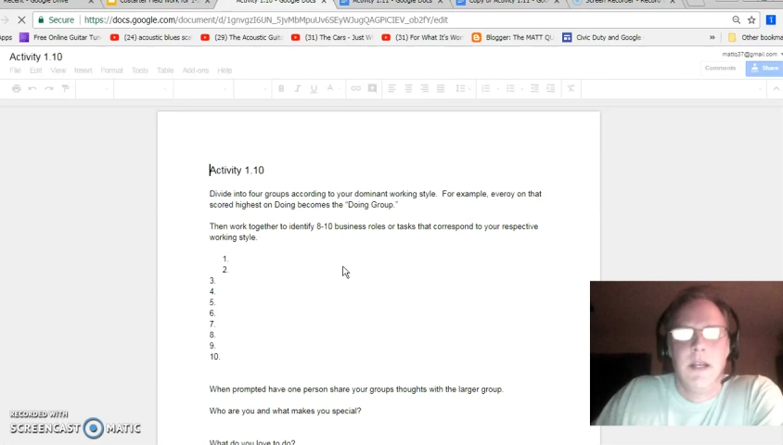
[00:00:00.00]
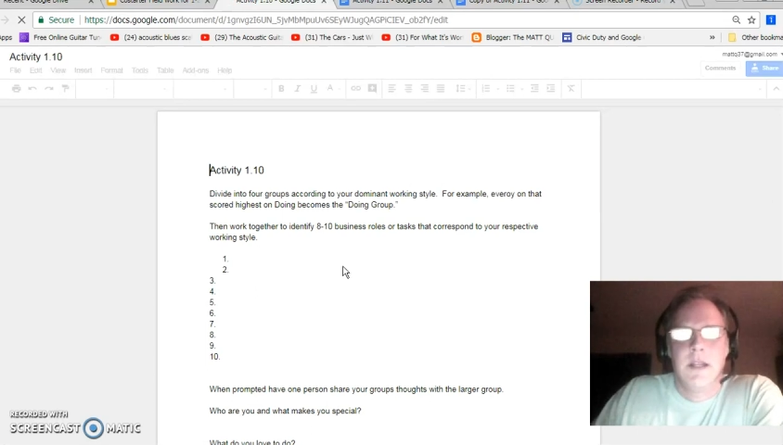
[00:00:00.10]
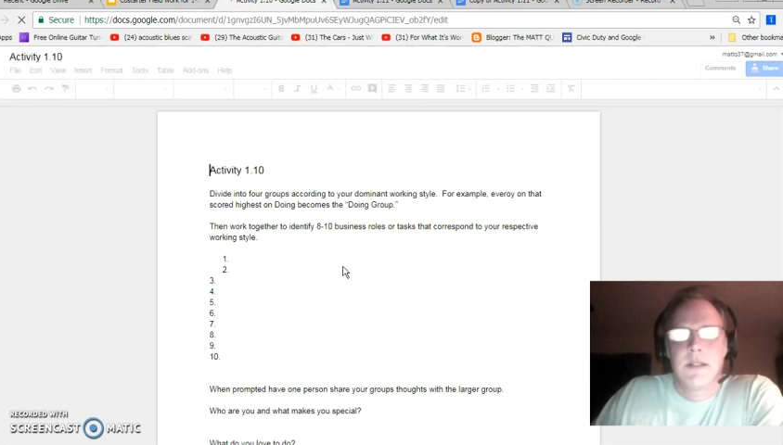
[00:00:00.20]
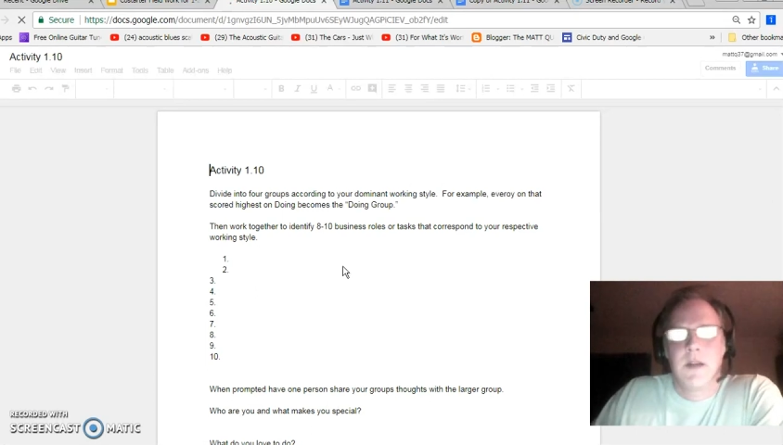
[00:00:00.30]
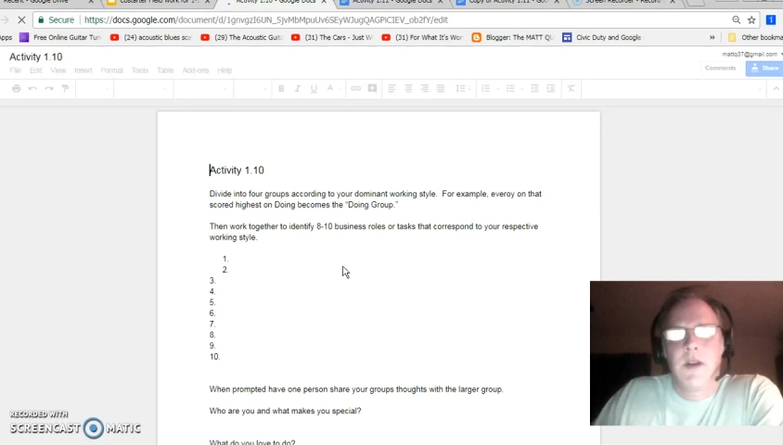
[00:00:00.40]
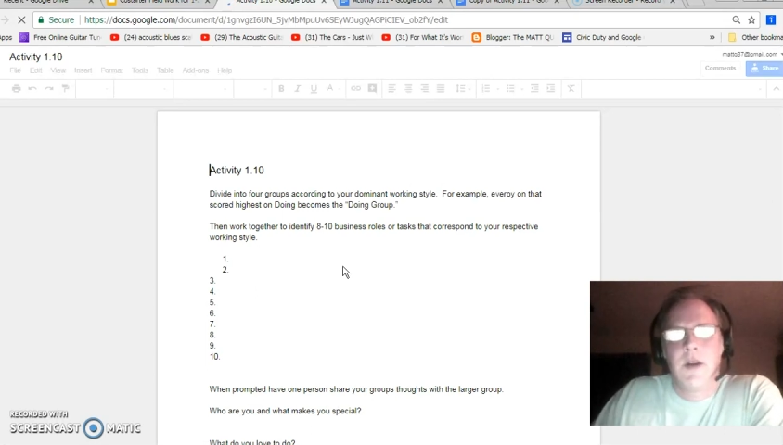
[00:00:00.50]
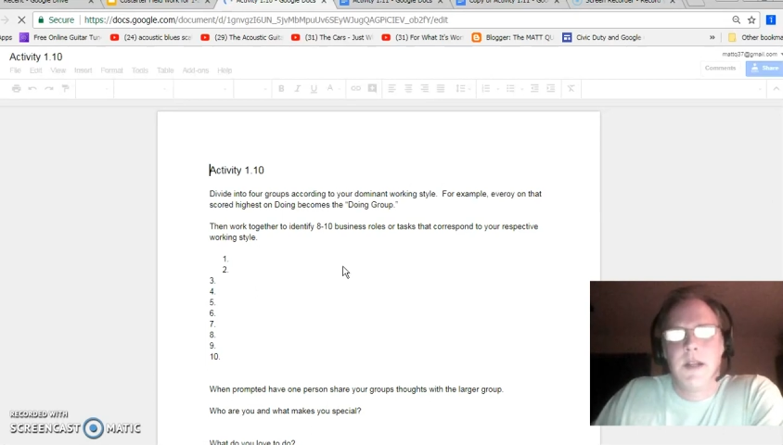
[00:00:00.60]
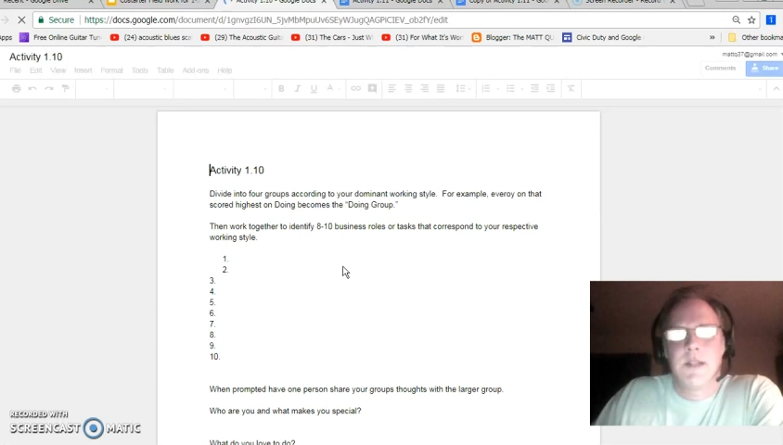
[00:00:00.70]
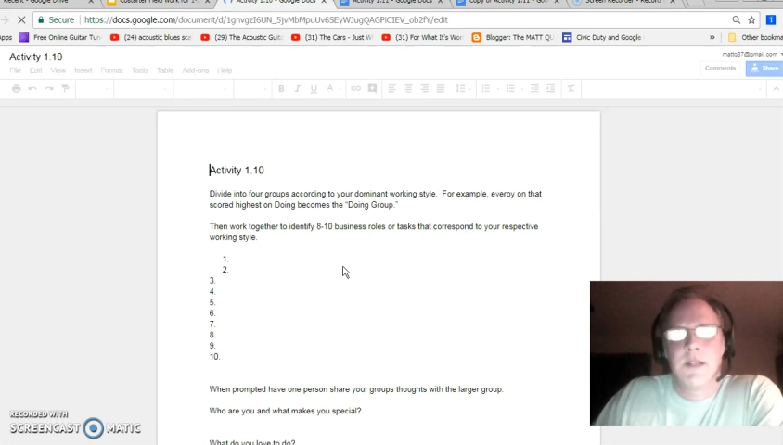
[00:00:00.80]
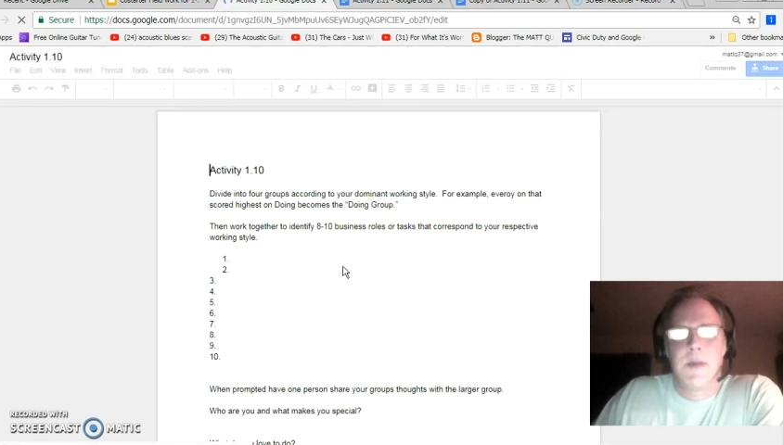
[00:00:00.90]
So here it
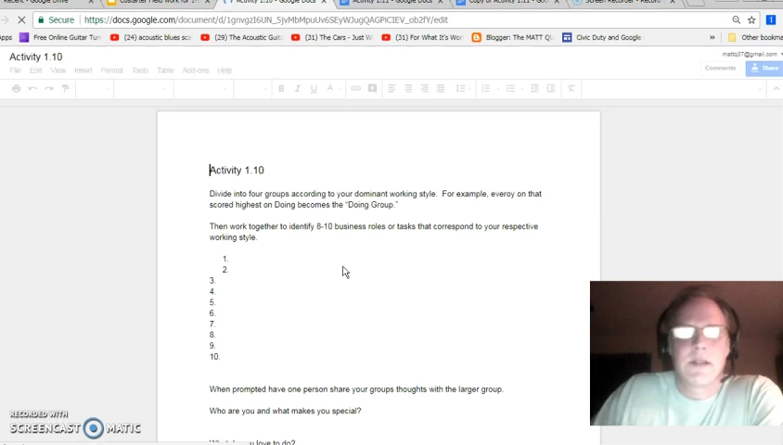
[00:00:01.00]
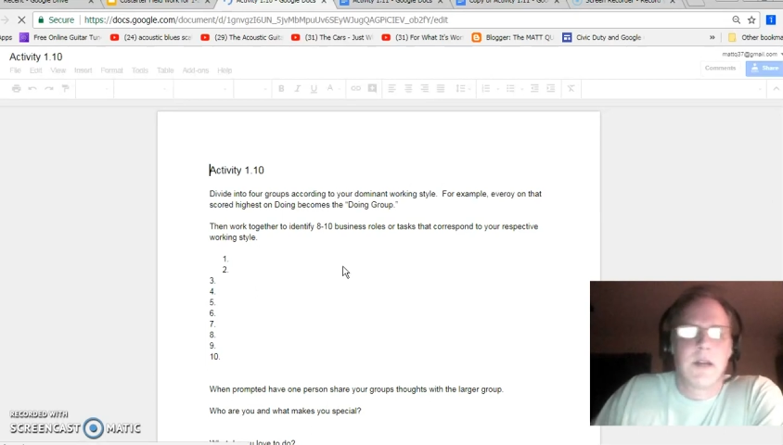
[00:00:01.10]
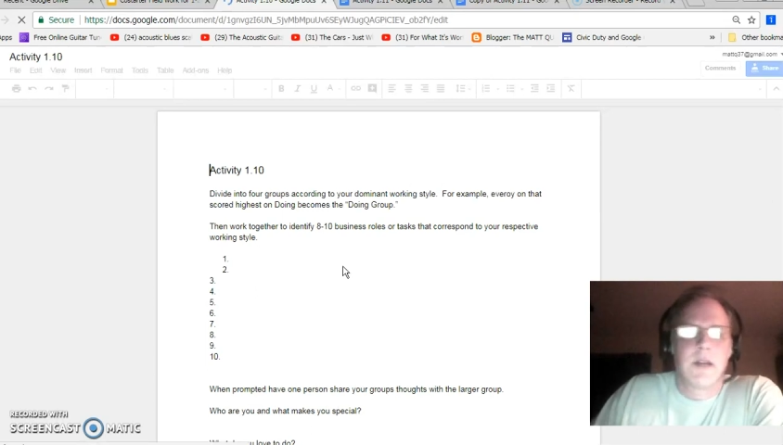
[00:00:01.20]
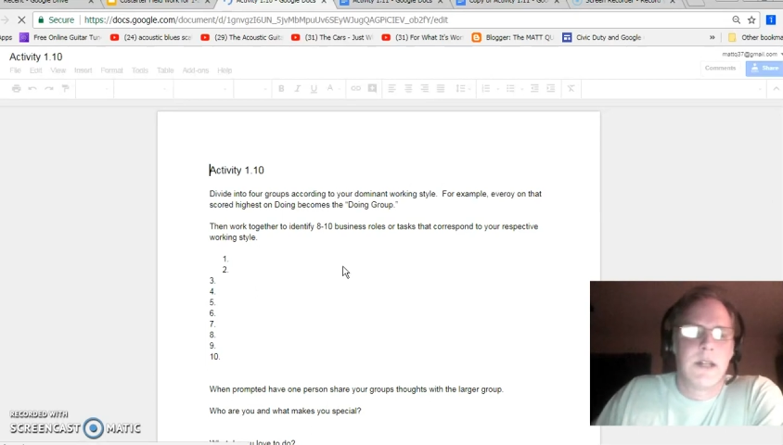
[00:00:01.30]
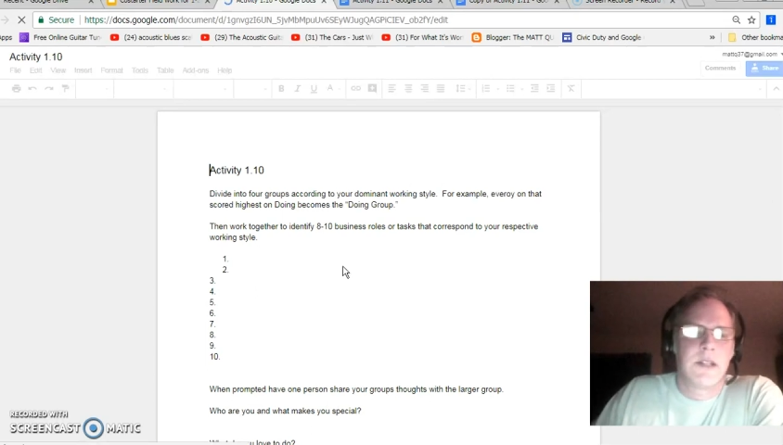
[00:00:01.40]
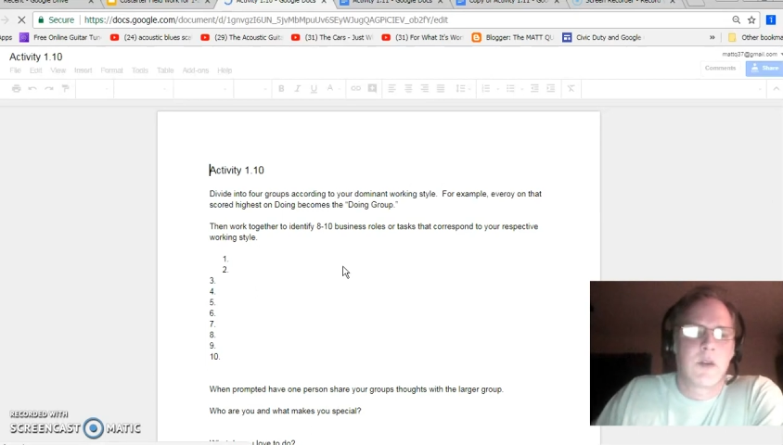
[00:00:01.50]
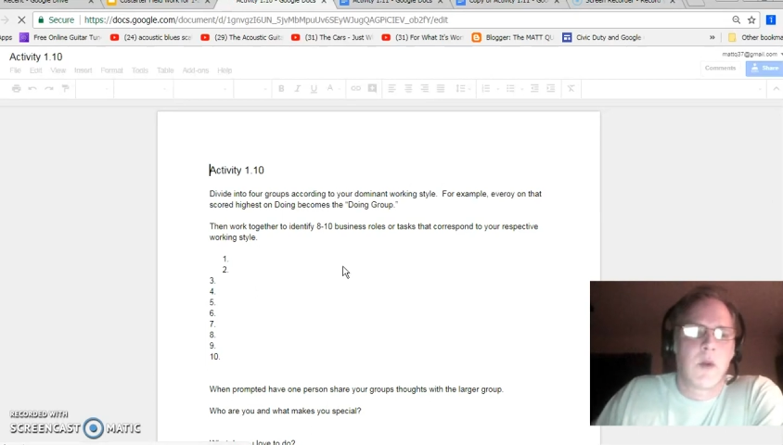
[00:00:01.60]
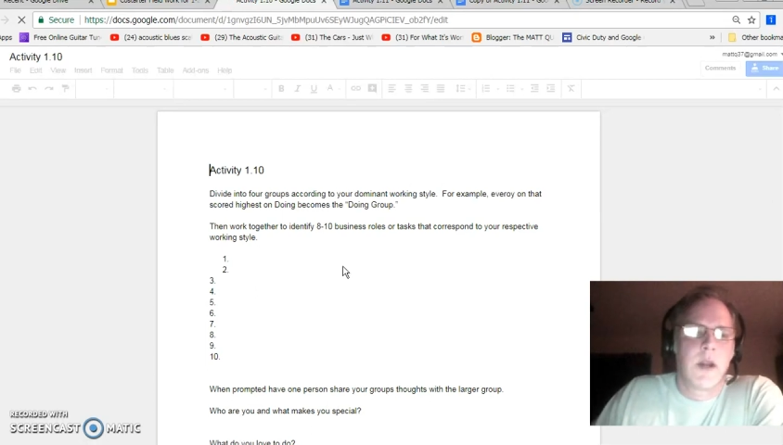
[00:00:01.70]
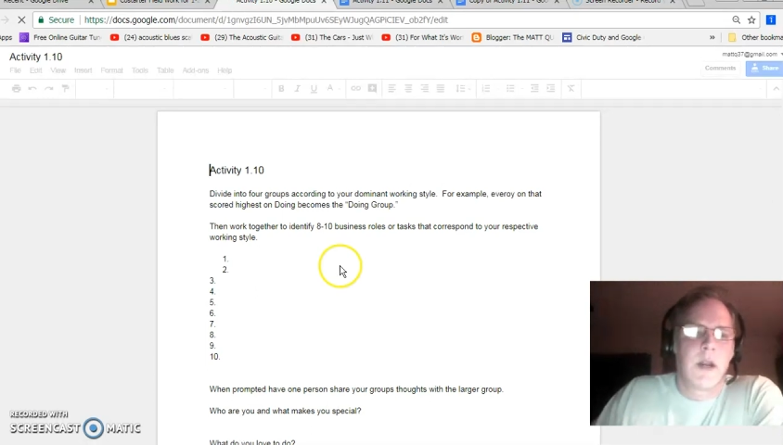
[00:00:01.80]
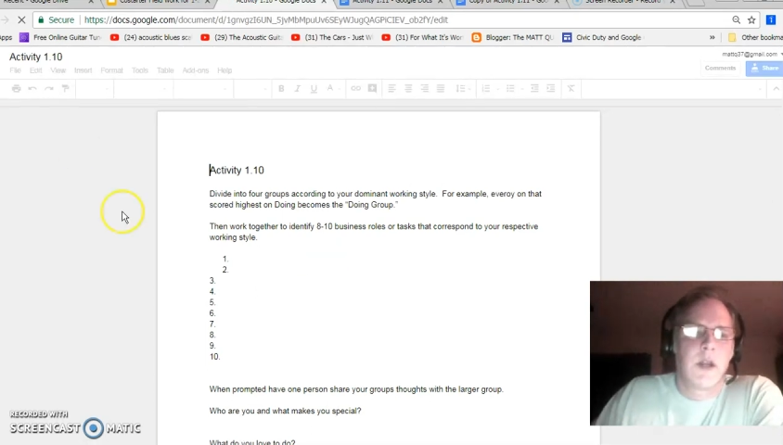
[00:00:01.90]
is. Basically, I just
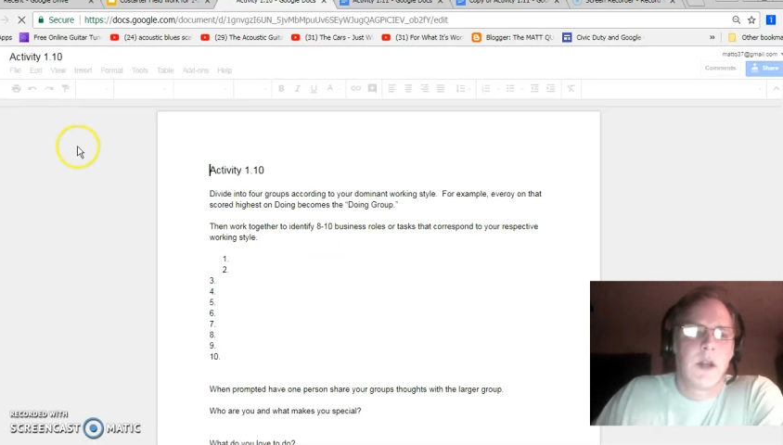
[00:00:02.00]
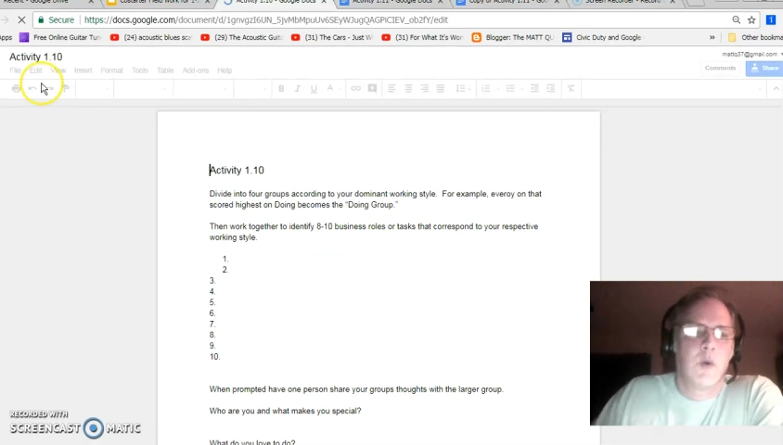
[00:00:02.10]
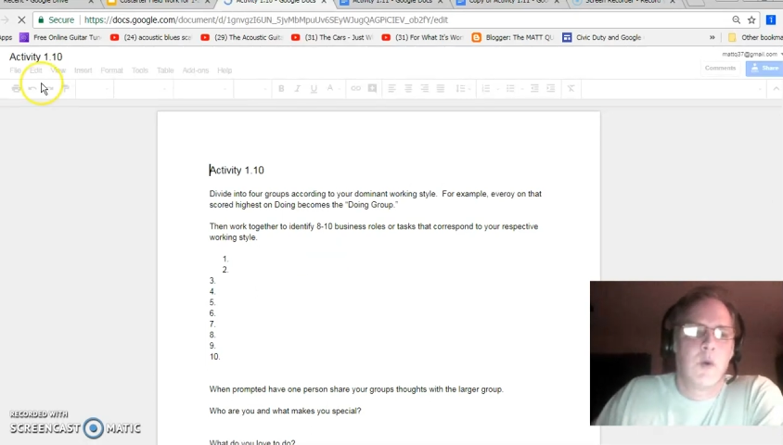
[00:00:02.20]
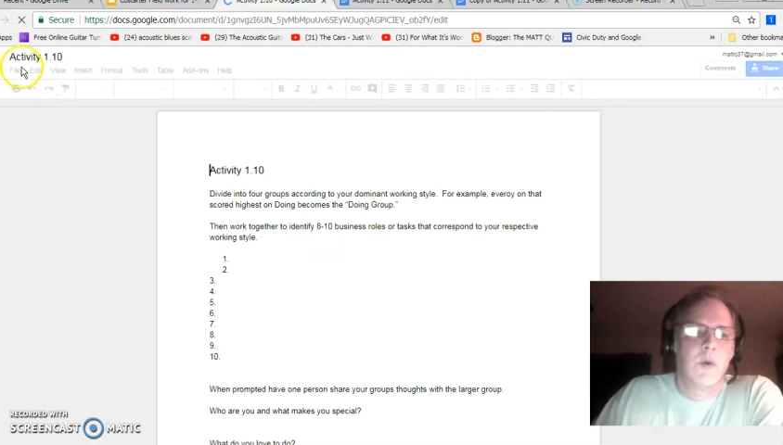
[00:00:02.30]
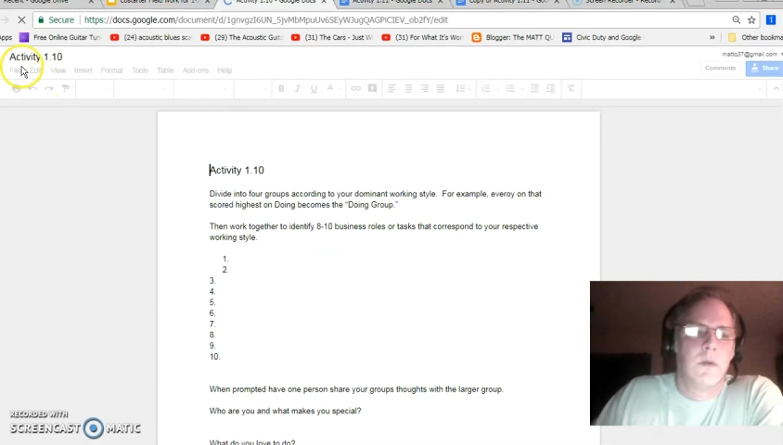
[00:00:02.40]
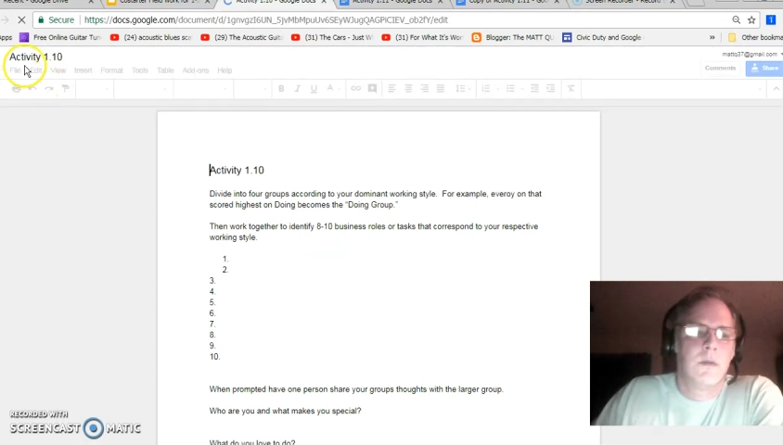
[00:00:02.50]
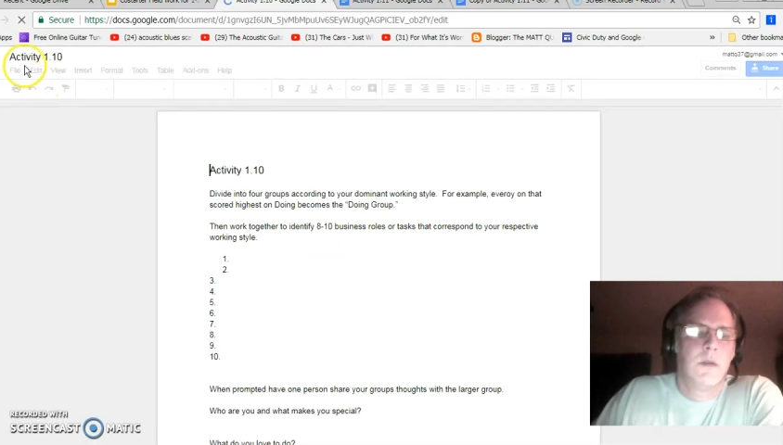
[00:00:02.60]
created a Google